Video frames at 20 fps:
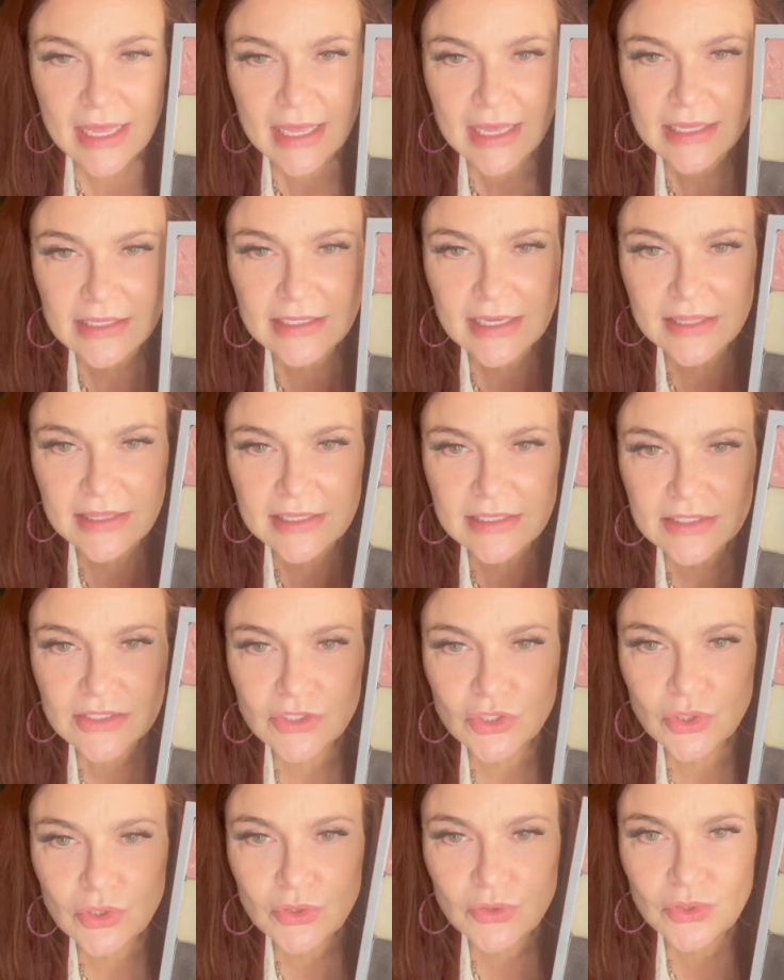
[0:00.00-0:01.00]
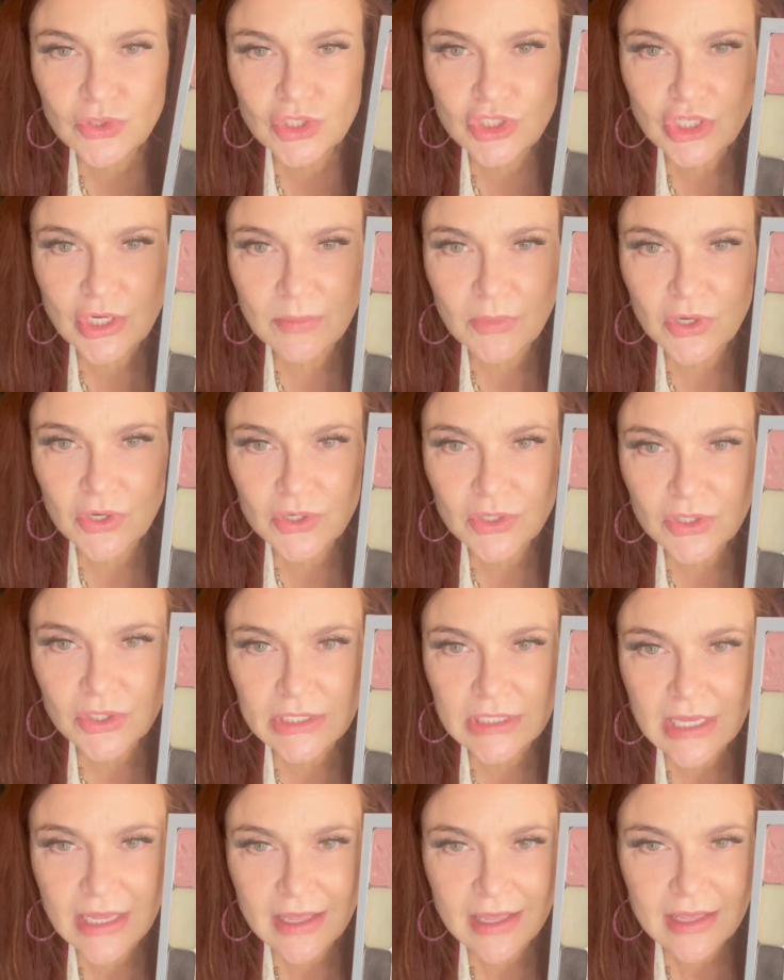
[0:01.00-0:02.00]
It's got these 2
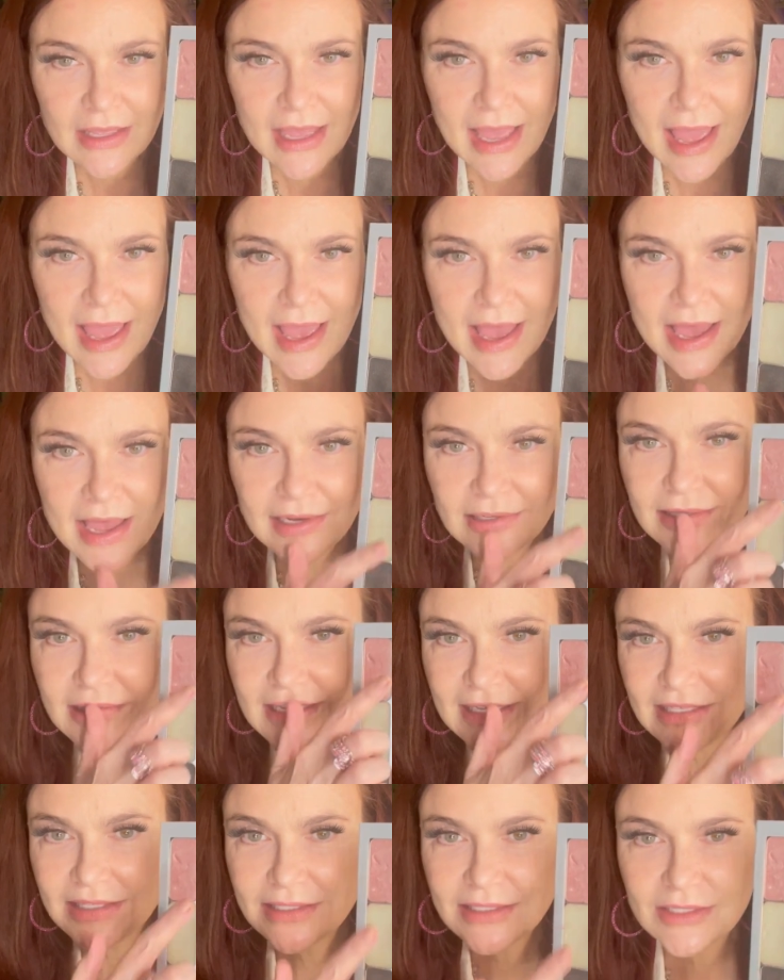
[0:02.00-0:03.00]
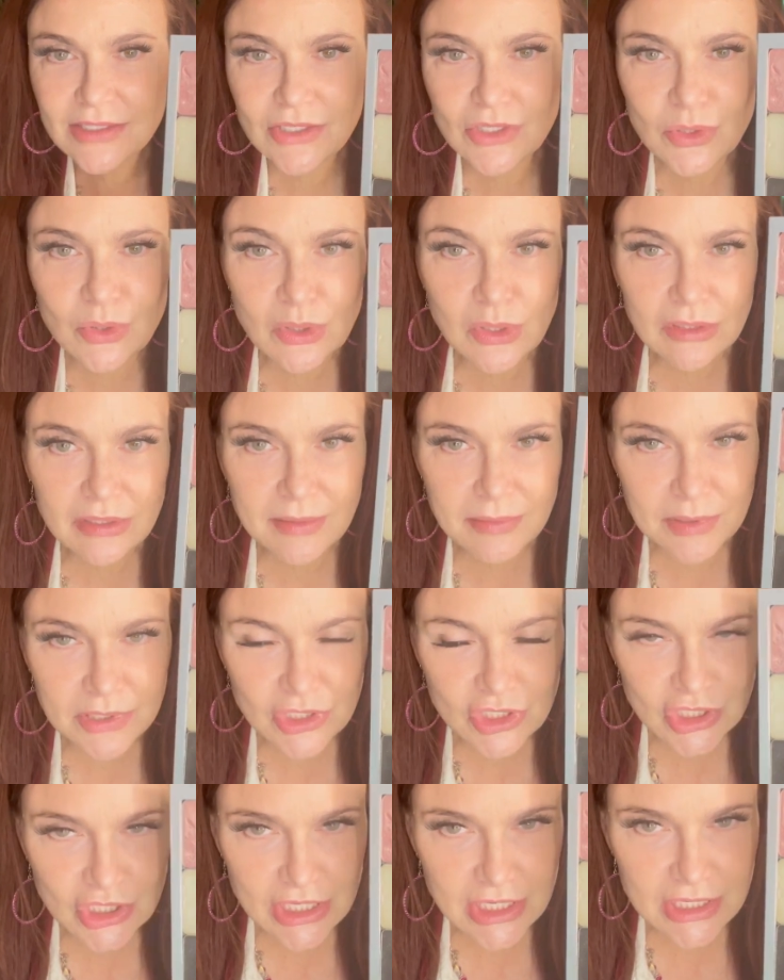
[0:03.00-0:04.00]
shimmers and these 2 lip and
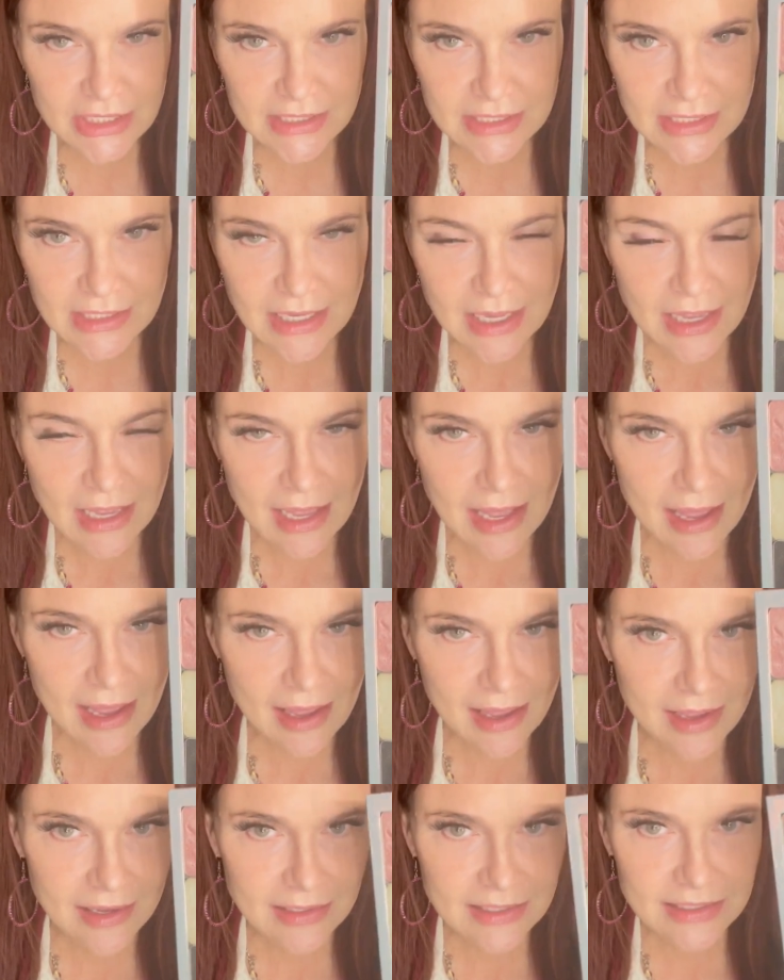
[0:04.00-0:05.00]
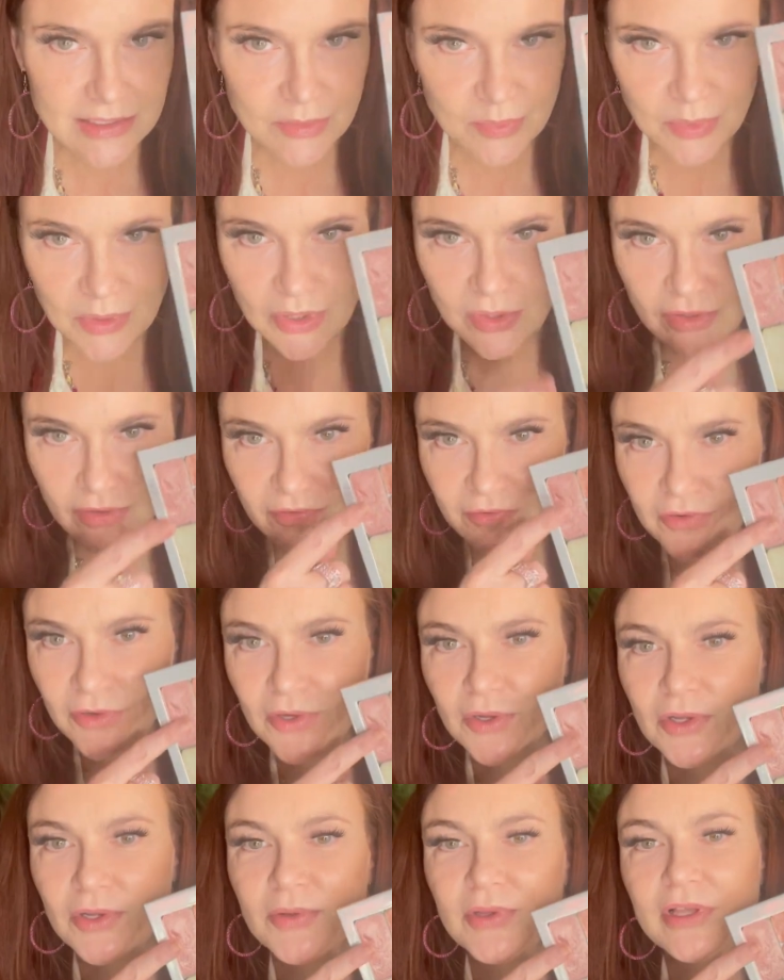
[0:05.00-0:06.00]
cheeks and this
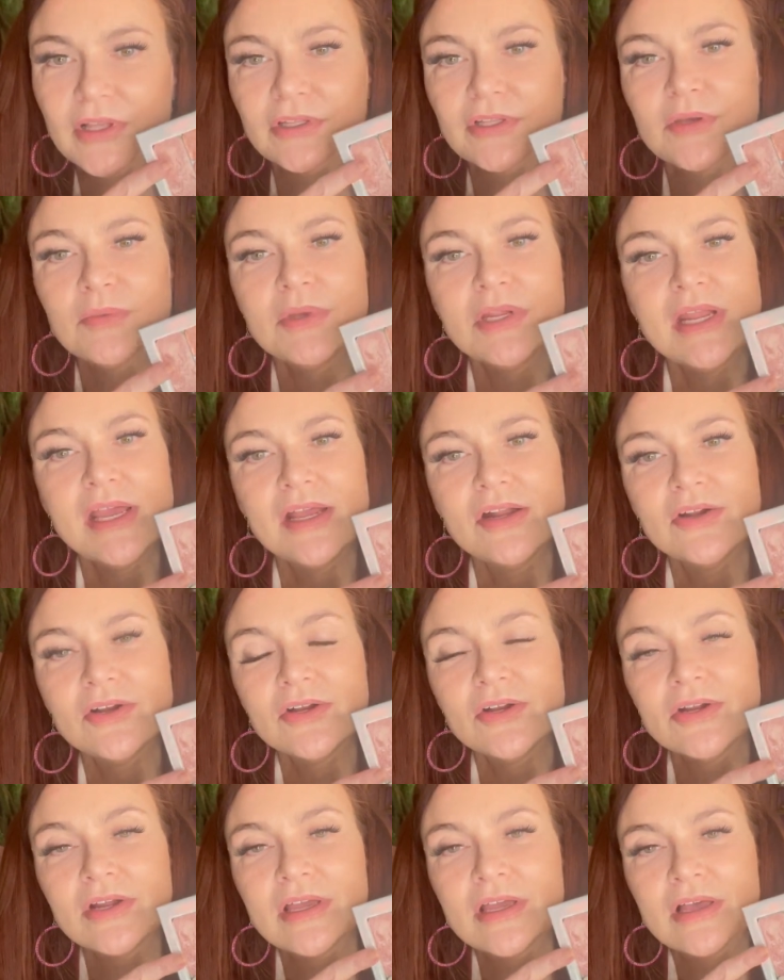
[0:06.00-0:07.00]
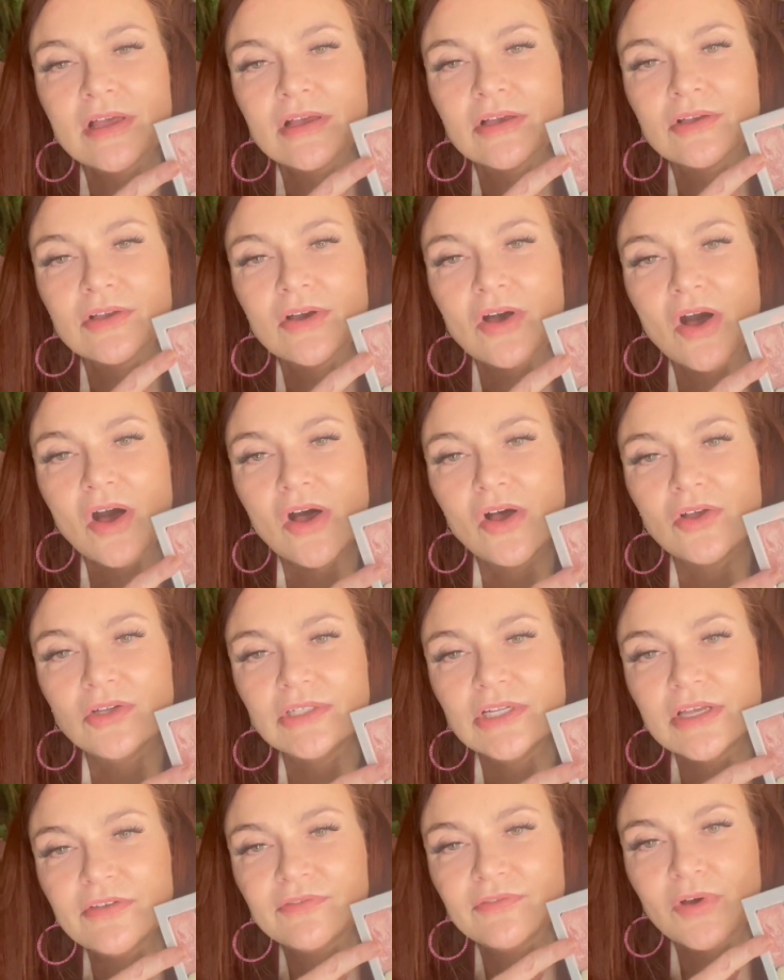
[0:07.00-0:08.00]
beautiful illuminator
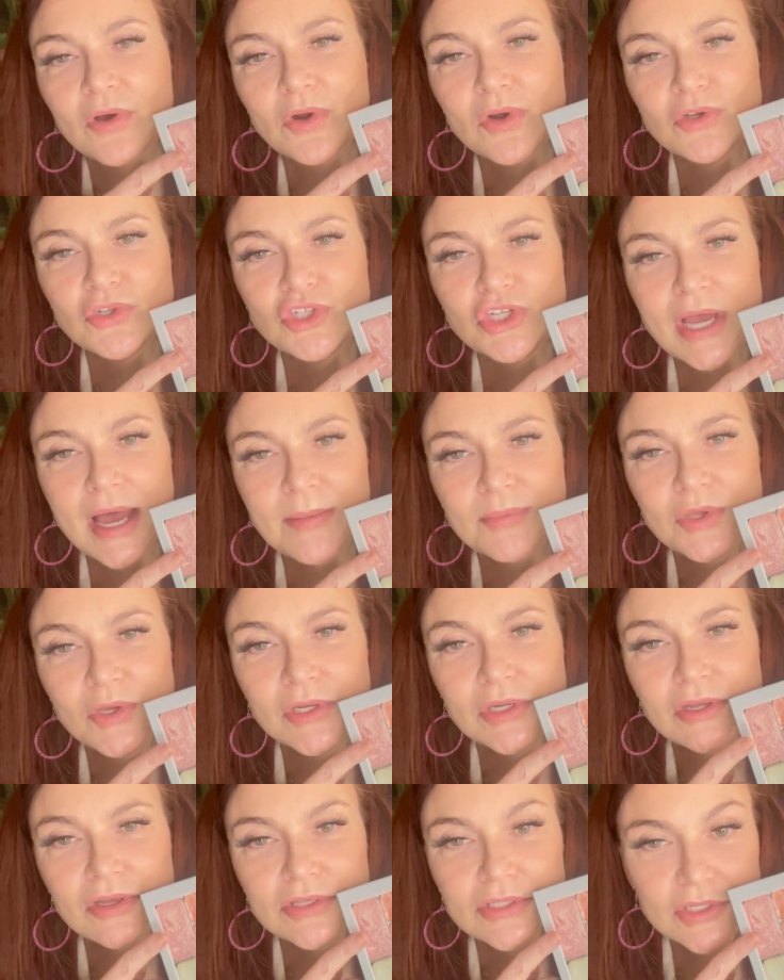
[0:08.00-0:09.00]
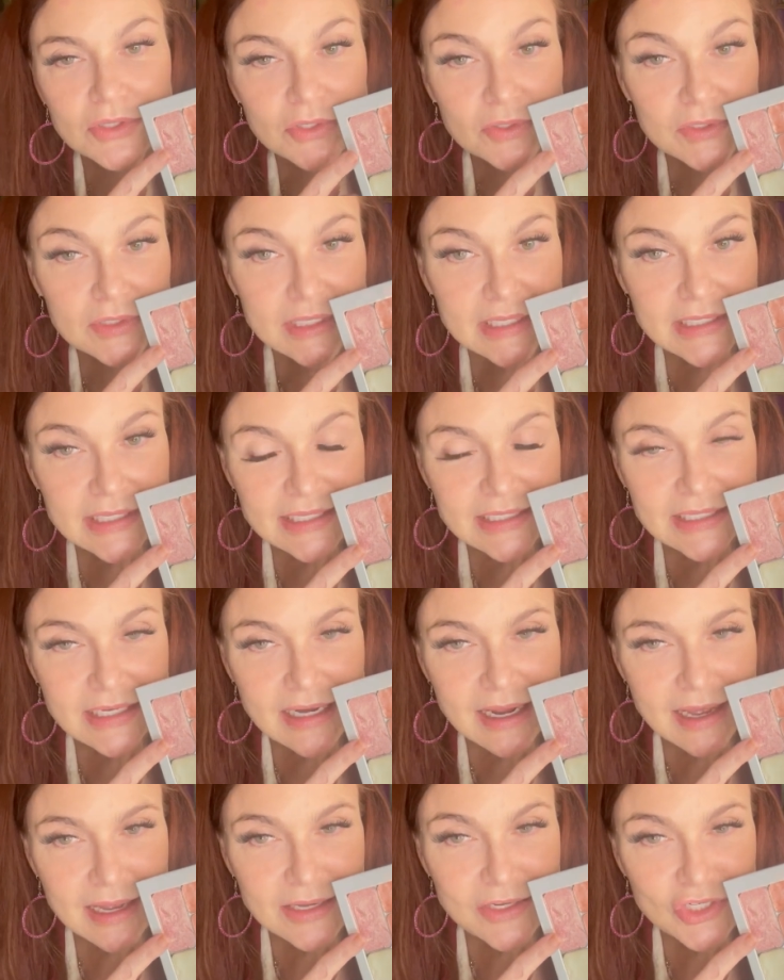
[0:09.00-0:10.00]
called Photoshop. You can also use this as an
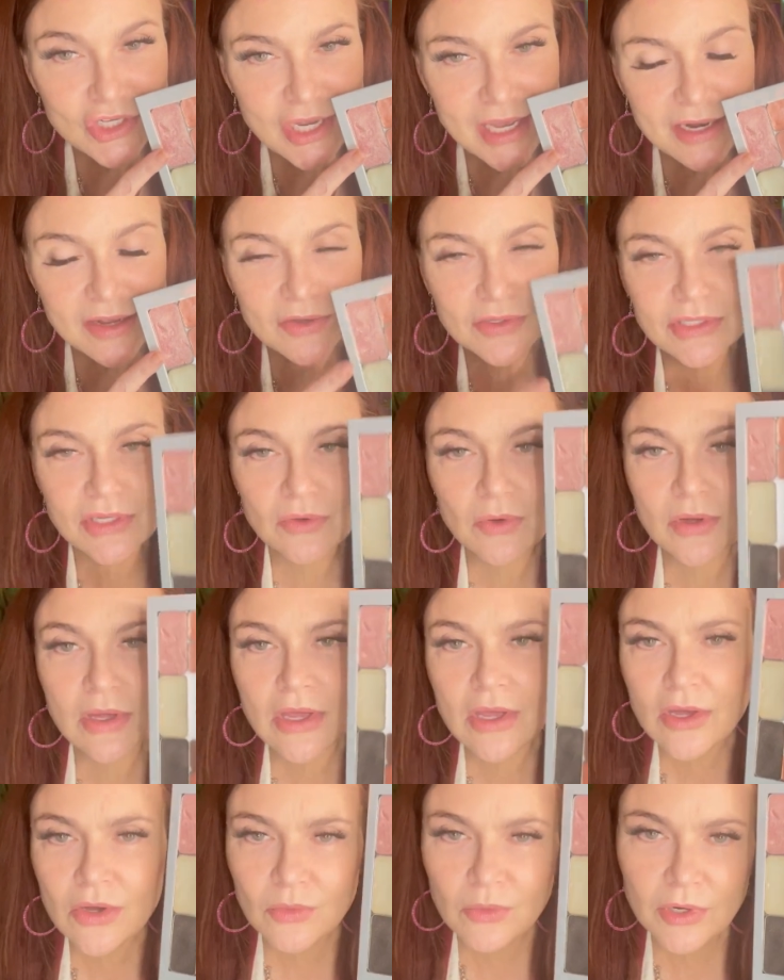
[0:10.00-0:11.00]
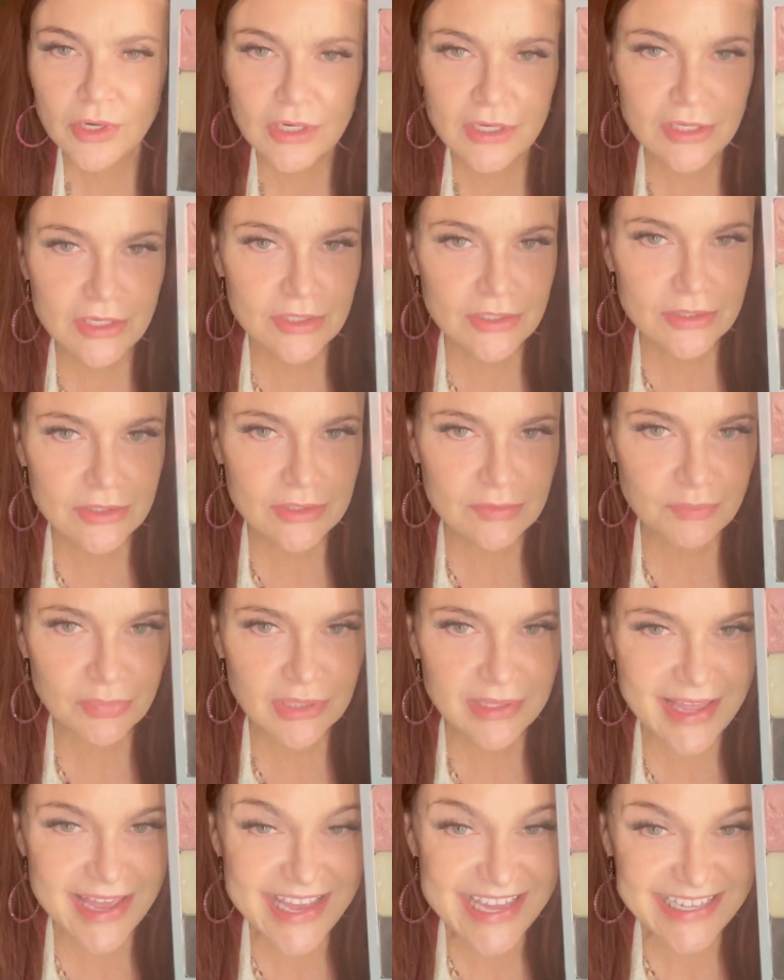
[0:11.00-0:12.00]
eyeshadow. So we're gonna
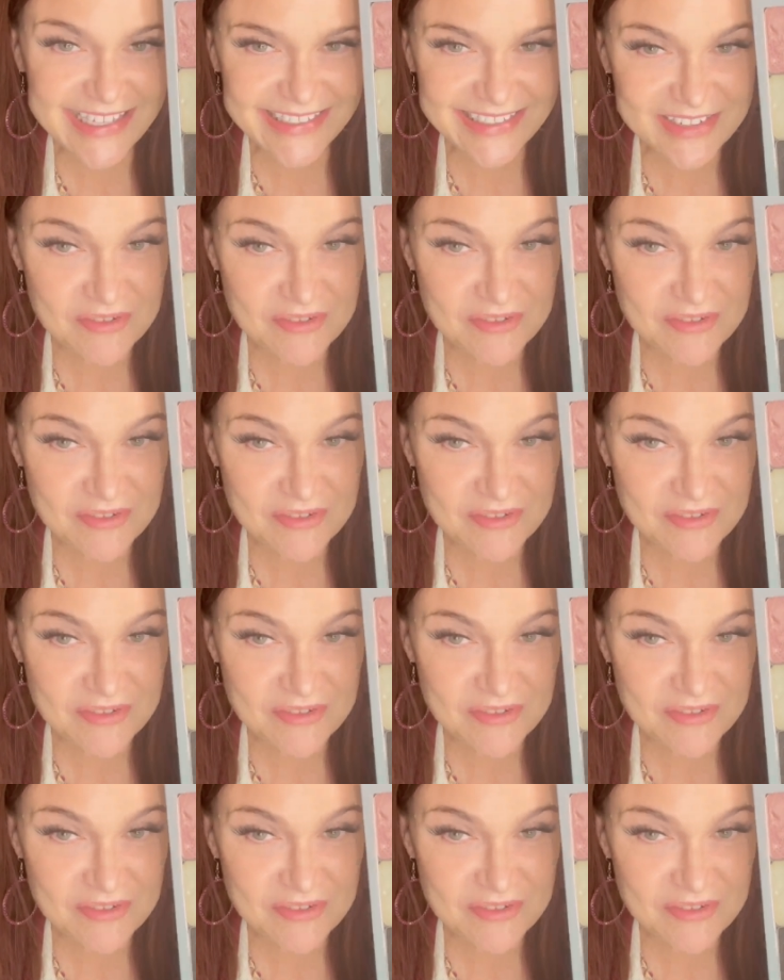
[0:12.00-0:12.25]
play